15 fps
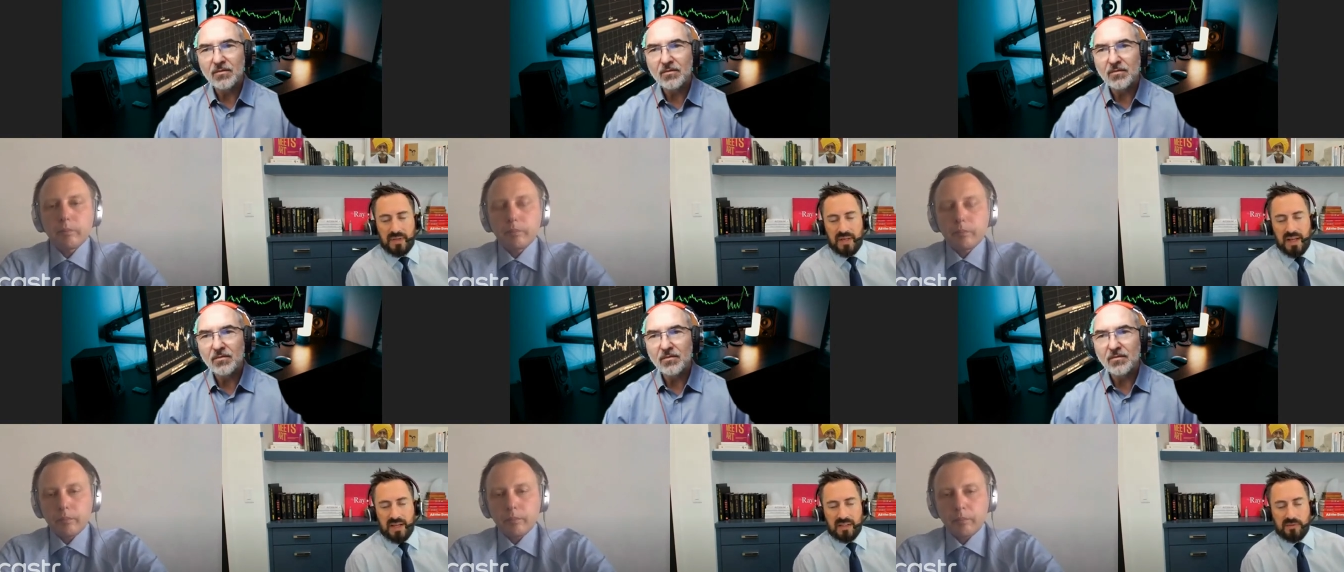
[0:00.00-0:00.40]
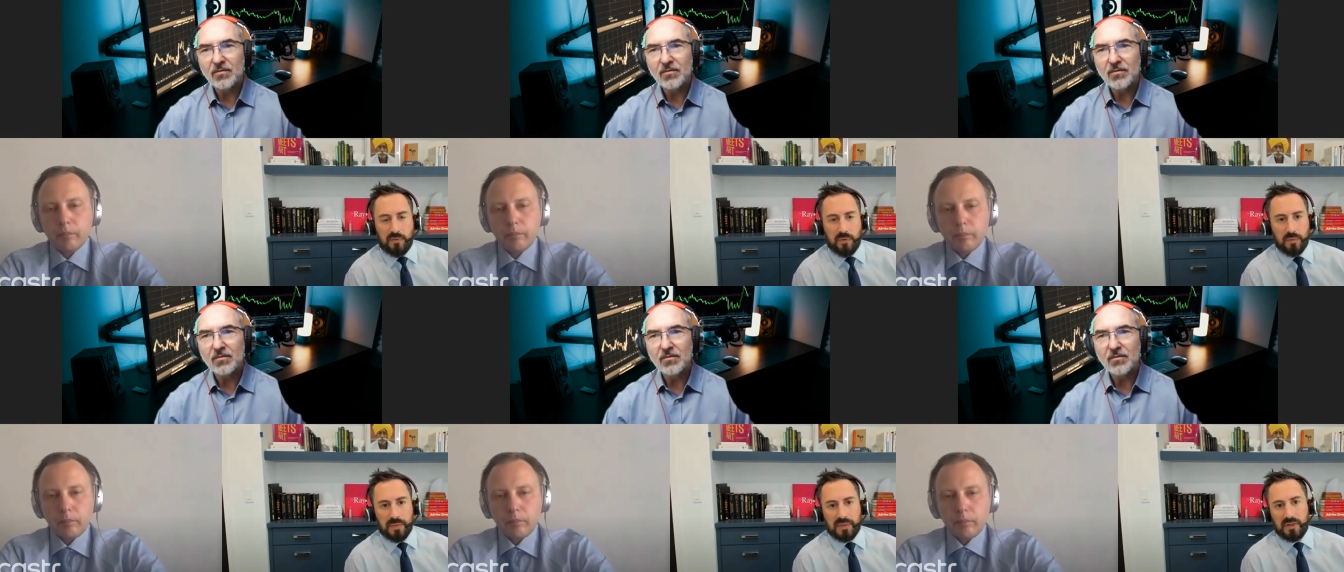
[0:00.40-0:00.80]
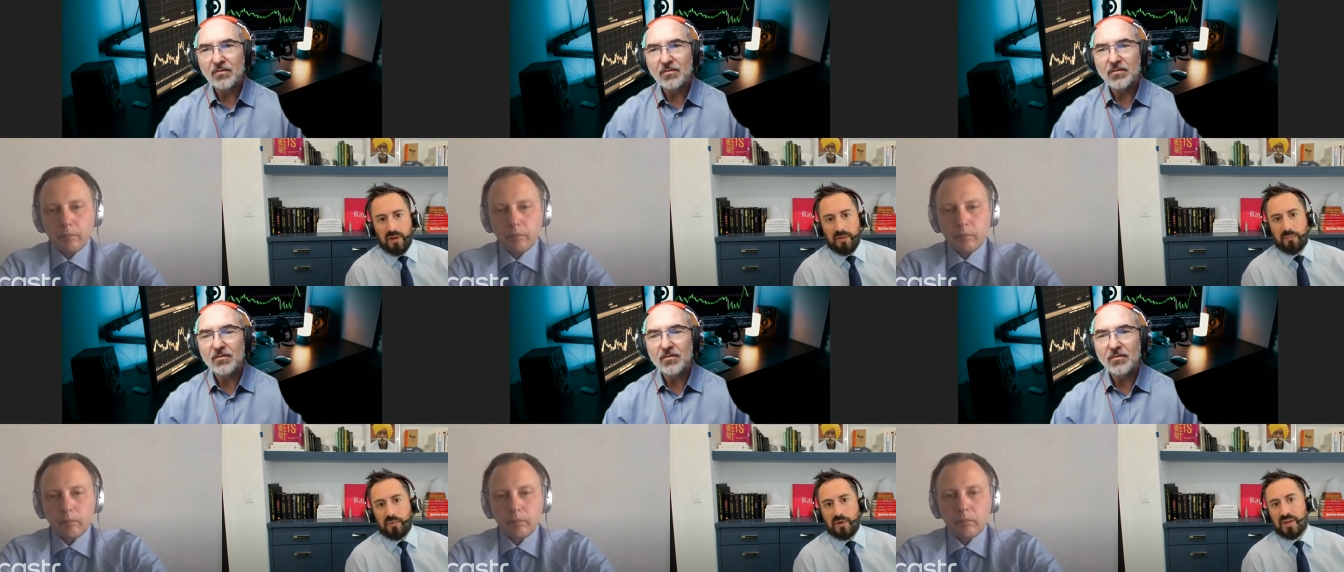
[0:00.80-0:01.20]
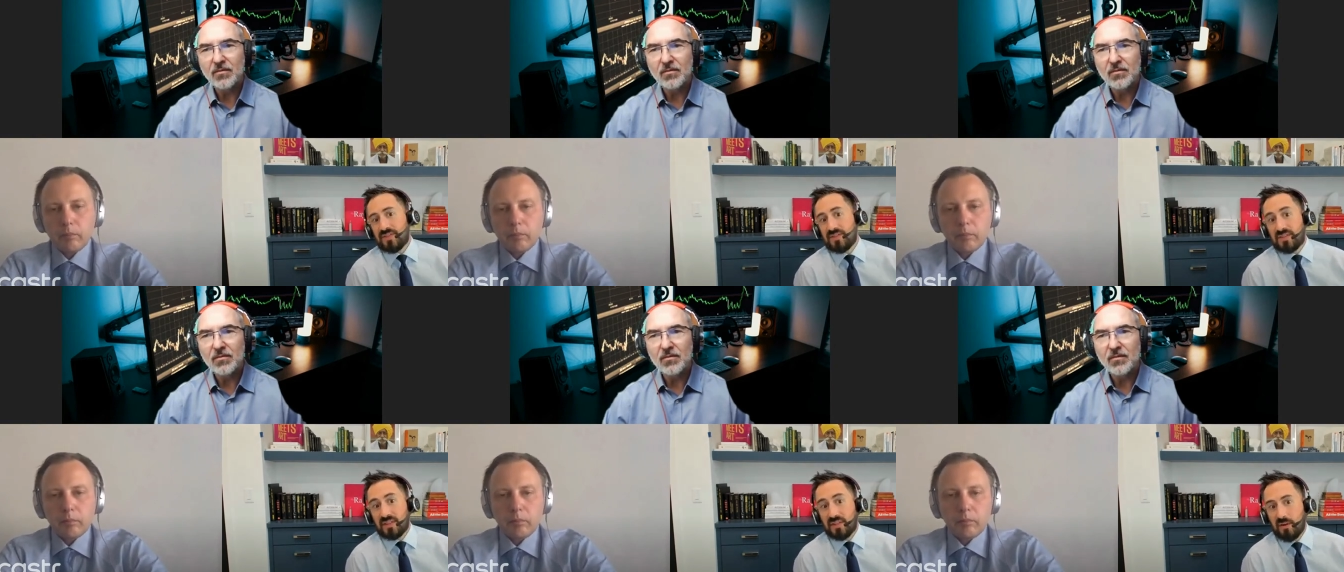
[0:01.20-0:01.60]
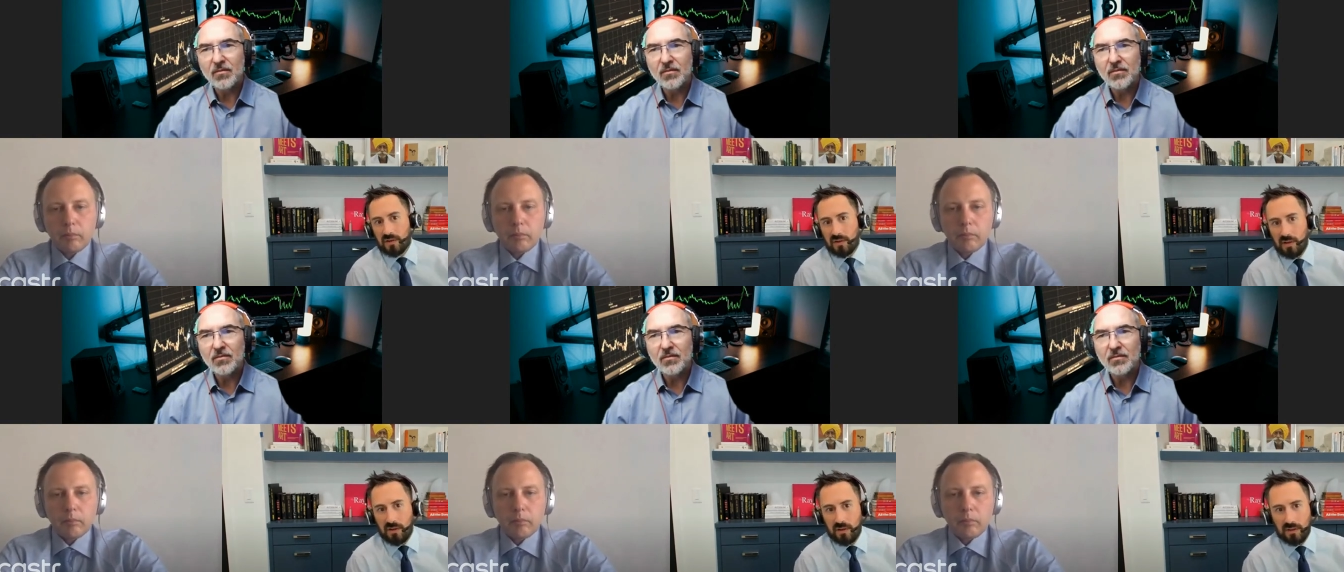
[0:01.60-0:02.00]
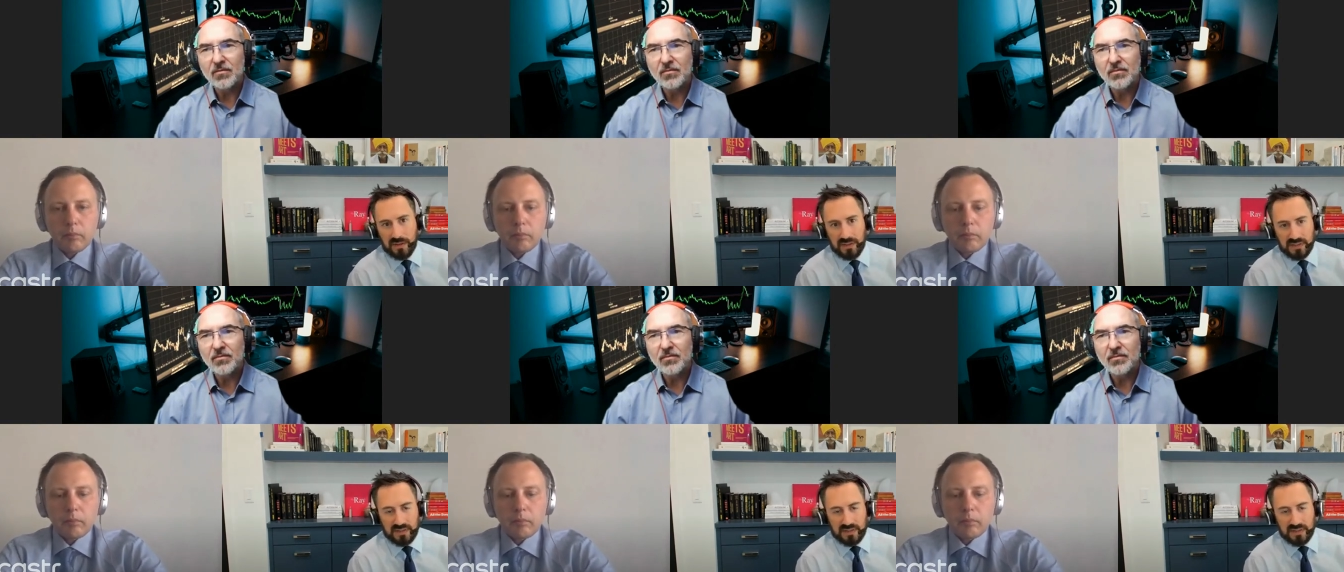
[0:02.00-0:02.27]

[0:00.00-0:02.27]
Speaker 1: been asked before, but you don't have presence in Hong Kong. And I